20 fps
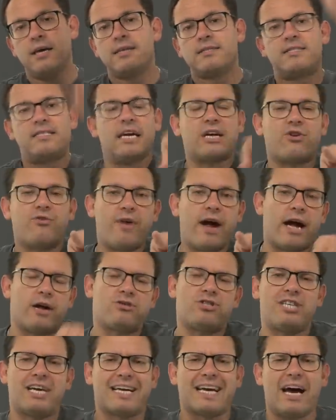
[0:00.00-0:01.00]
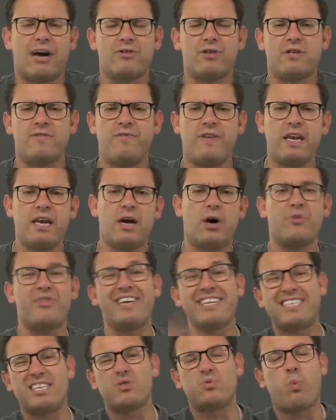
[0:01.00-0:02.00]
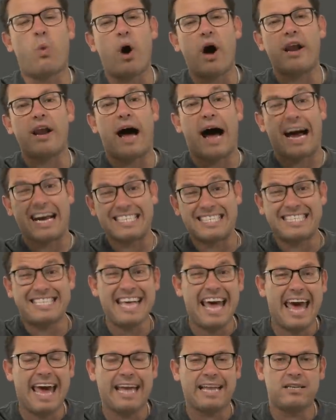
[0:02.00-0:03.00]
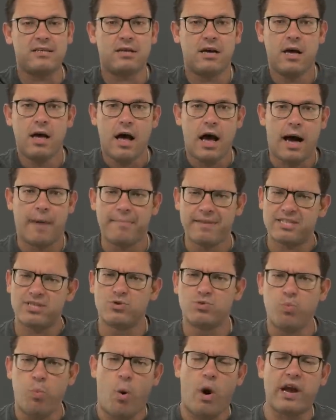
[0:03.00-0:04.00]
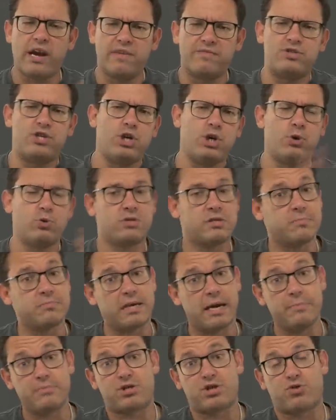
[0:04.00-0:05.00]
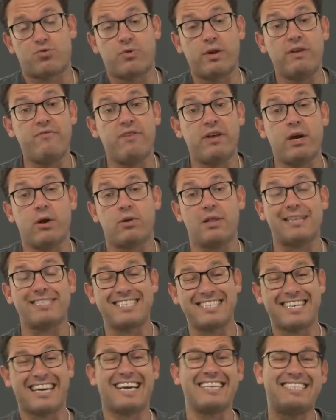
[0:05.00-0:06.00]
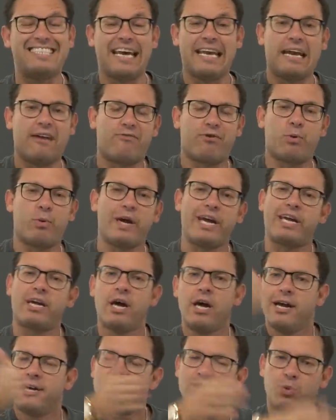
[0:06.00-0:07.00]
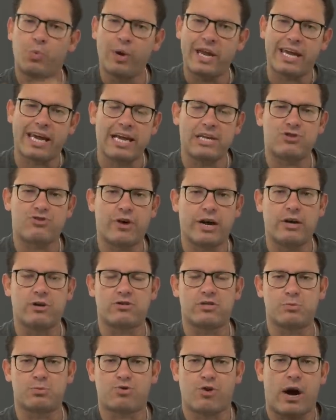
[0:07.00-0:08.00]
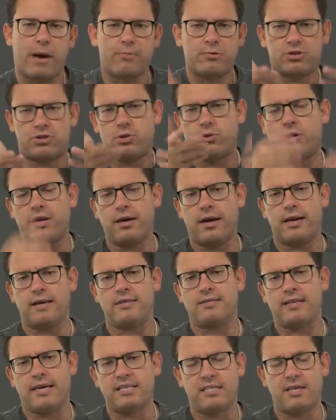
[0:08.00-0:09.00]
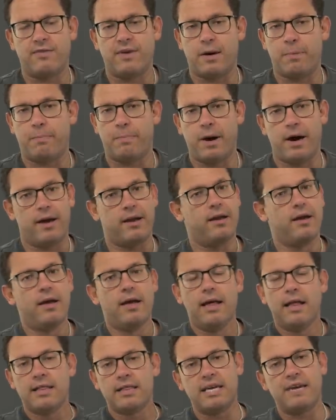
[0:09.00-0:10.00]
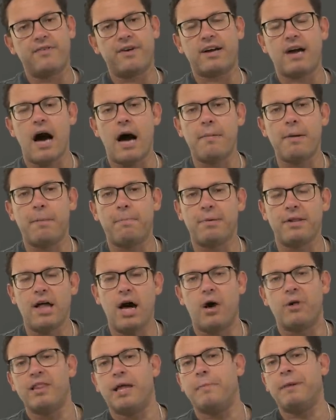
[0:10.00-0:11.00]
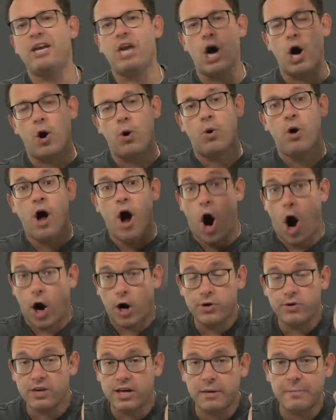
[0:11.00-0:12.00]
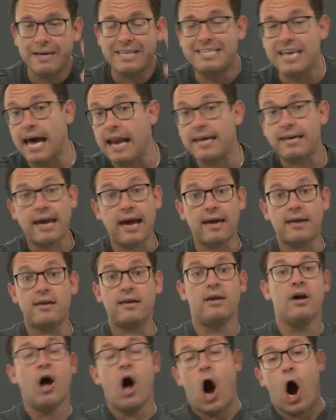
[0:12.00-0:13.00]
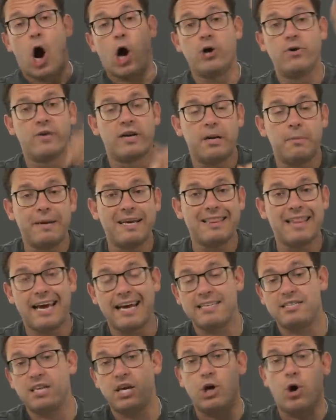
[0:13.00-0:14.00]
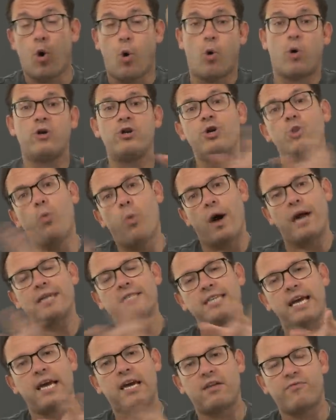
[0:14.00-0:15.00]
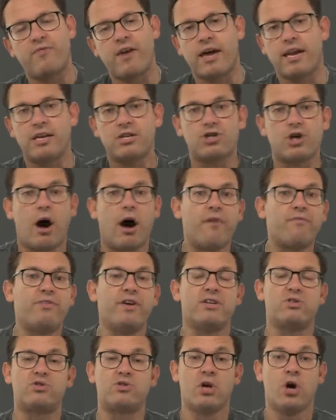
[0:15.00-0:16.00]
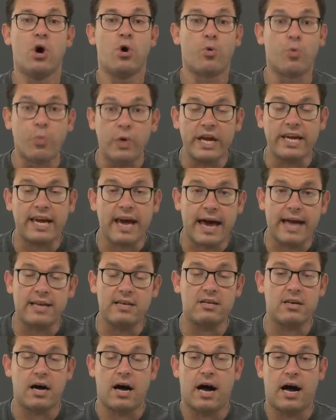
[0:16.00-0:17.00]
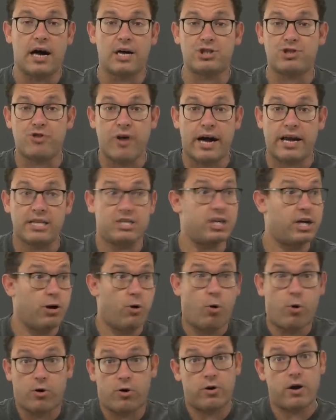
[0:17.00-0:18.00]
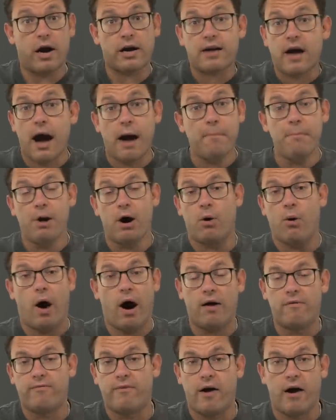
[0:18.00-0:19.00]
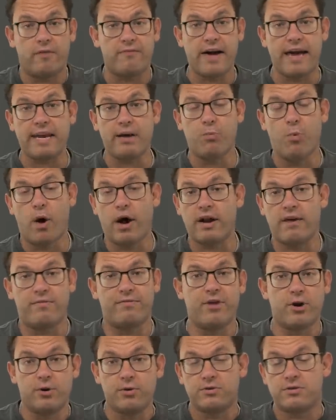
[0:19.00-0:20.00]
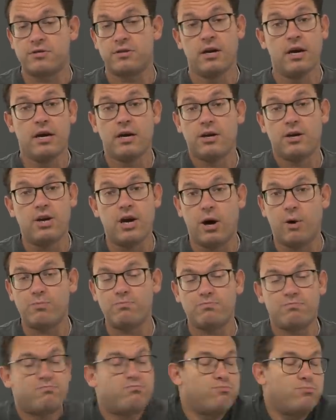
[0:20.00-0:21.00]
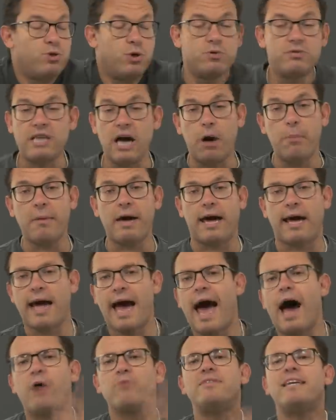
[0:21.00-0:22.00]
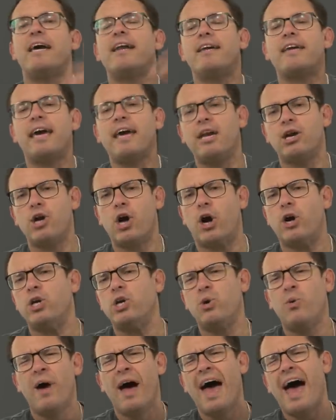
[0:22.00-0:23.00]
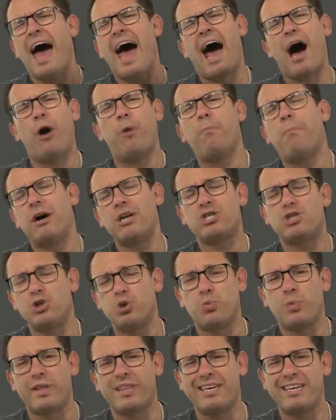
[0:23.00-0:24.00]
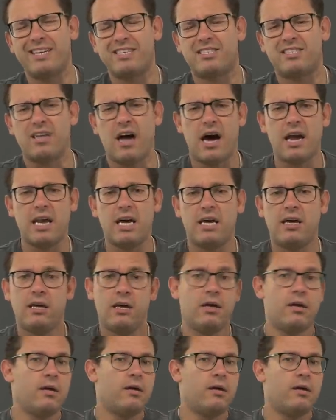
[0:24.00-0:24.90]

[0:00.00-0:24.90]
Stick around, check out this video. This is what I send. This is one of two, sometimes three video lessons that I send every week to weekend trader subscribers so you can get a taste of it. But leave a comment below. Let me know, are you gonna be dedicated? Are you gonna be lazy? Or do you wanna take advantage of this weekend strategy or a combo of any one of those? You know, you tell me, how dedicated are you? How much are you willing to study?